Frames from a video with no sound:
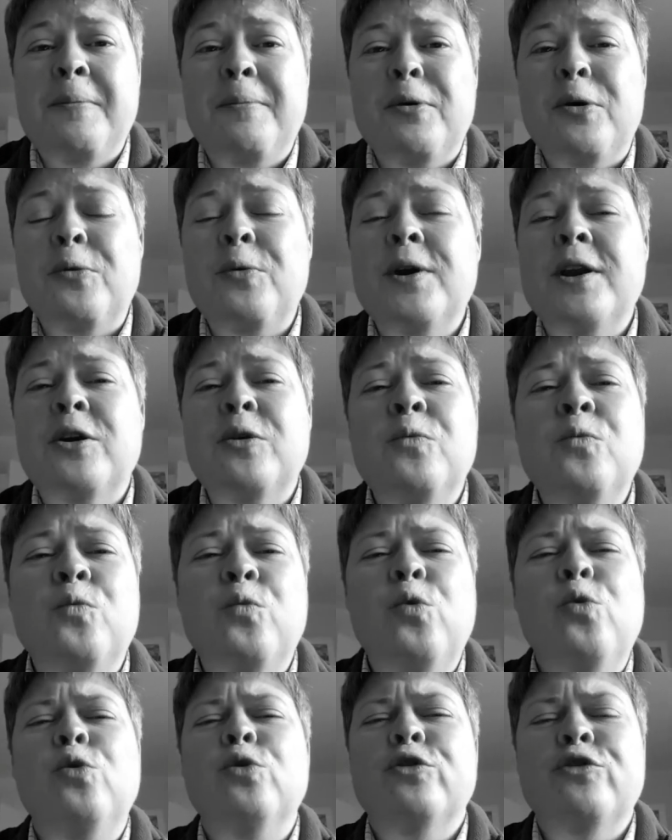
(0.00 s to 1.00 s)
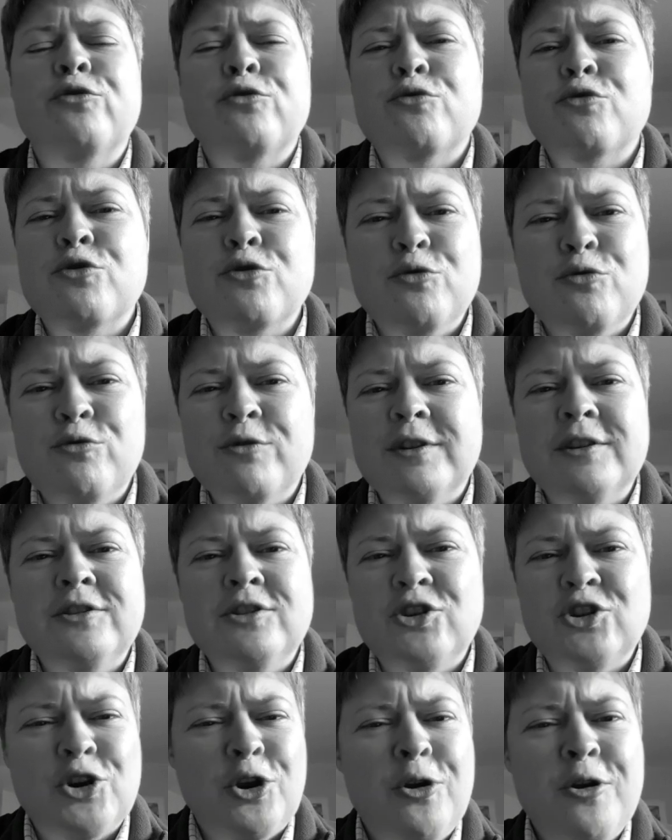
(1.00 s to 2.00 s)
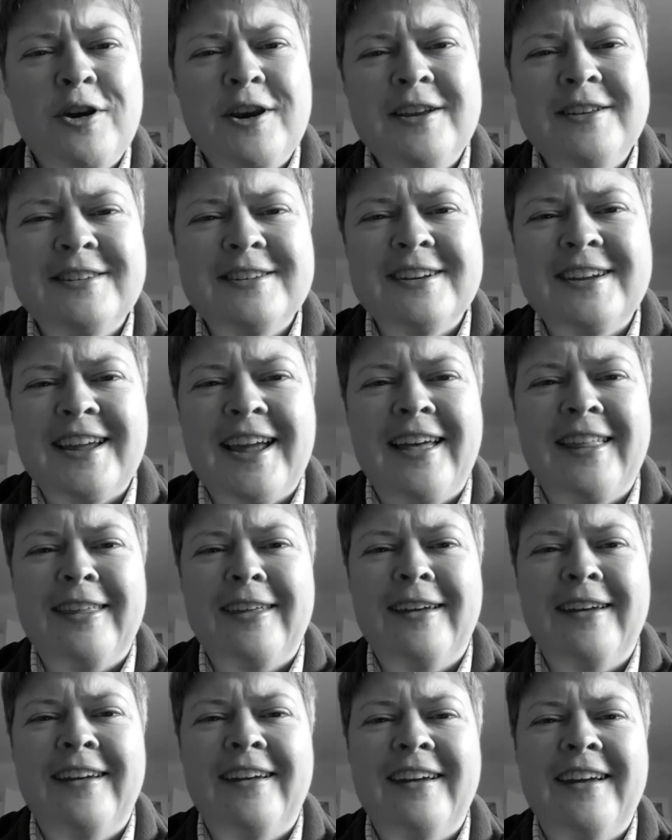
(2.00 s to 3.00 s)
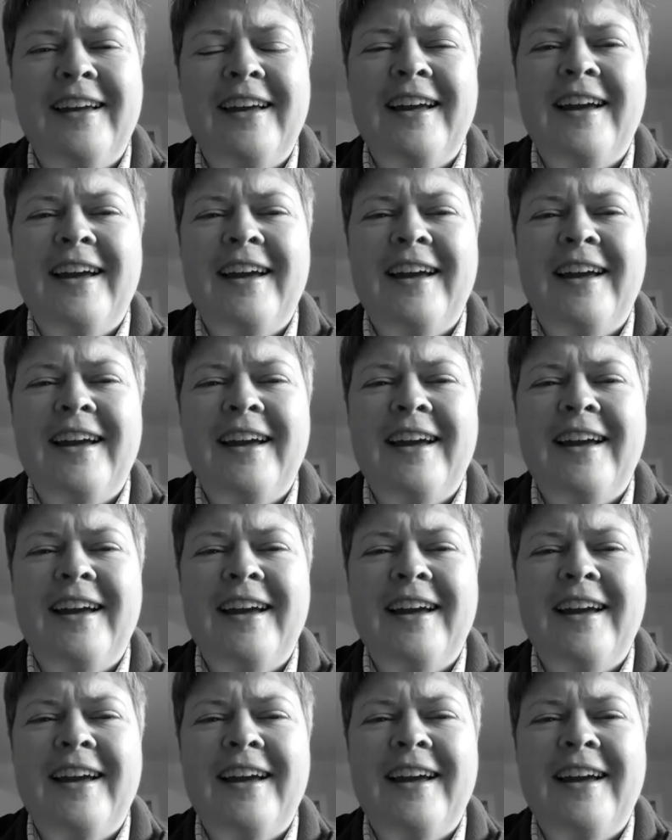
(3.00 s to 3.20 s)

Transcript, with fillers: But we can walk through this journey together.